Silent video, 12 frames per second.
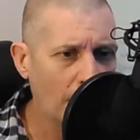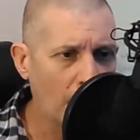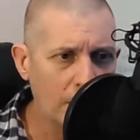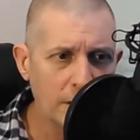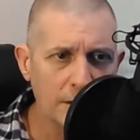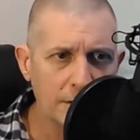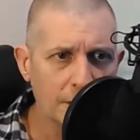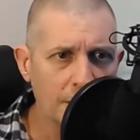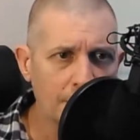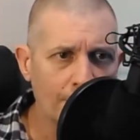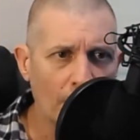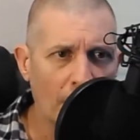artists,
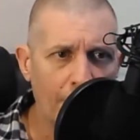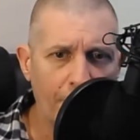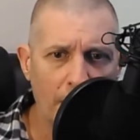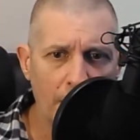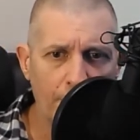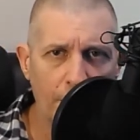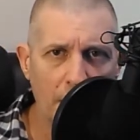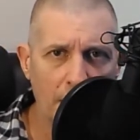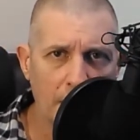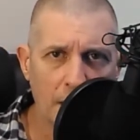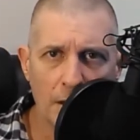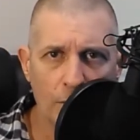and
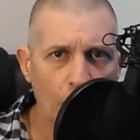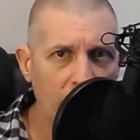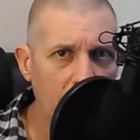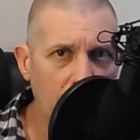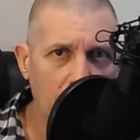and then it went